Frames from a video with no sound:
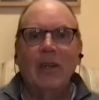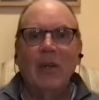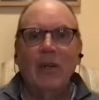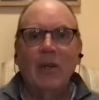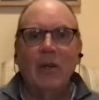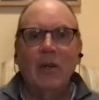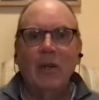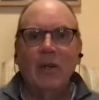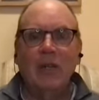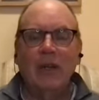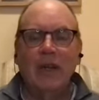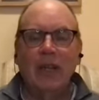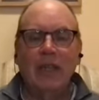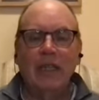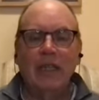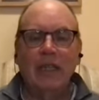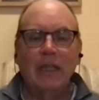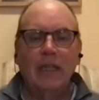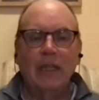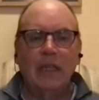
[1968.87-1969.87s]
Or you're
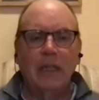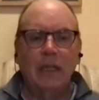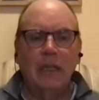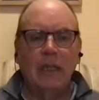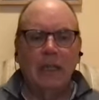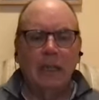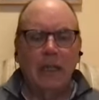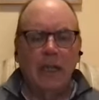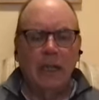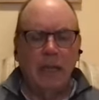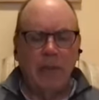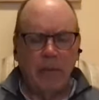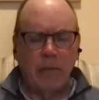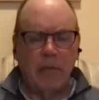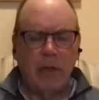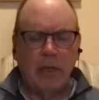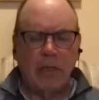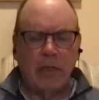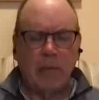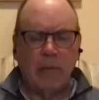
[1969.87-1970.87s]
like, let me
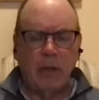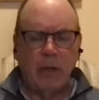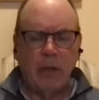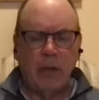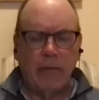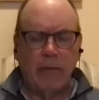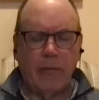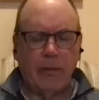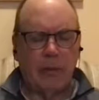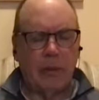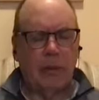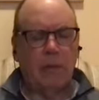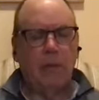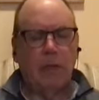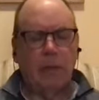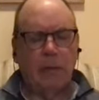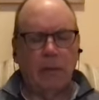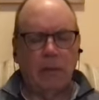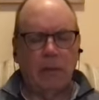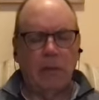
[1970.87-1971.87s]
make some more effort. Come
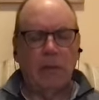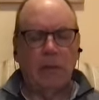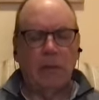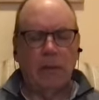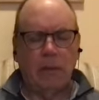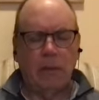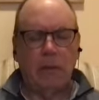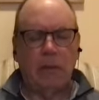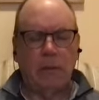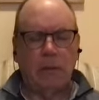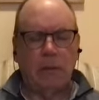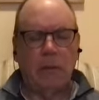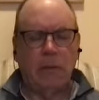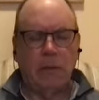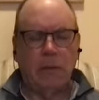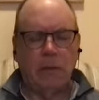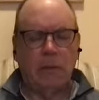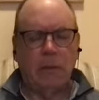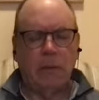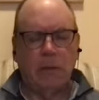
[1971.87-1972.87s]
on, let's do
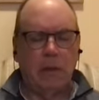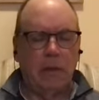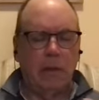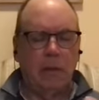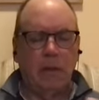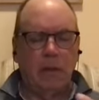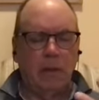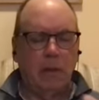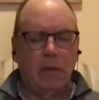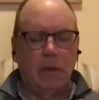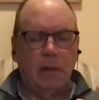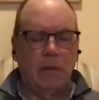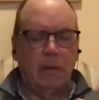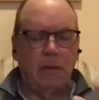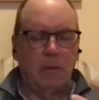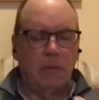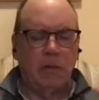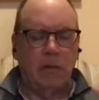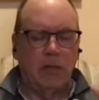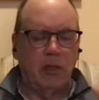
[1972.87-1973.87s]
this. And you're, you're,
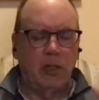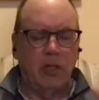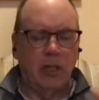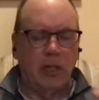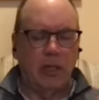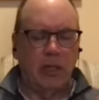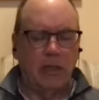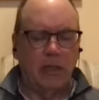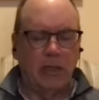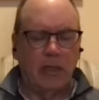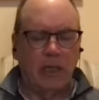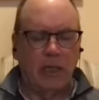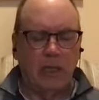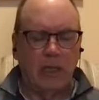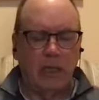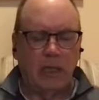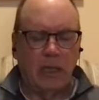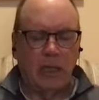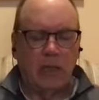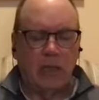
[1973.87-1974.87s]
the jaw is getting
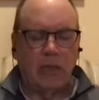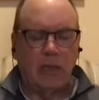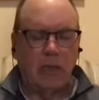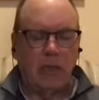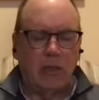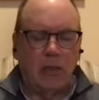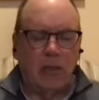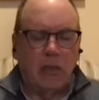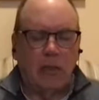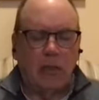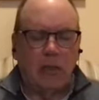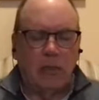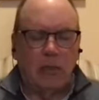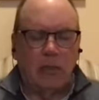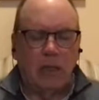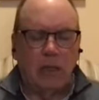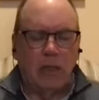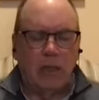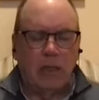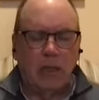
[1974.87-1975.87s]
tense, the shoulders are
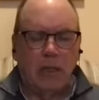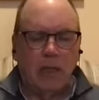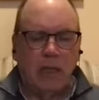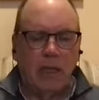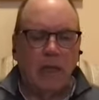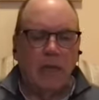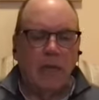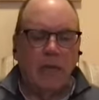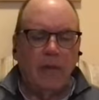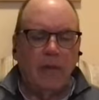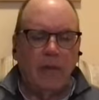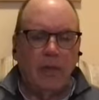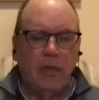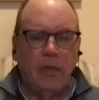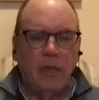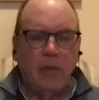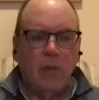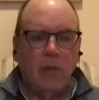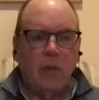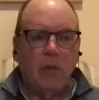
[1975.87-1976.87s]
getting, tense. you
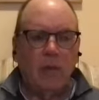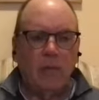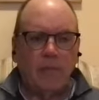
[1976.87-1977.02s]
know,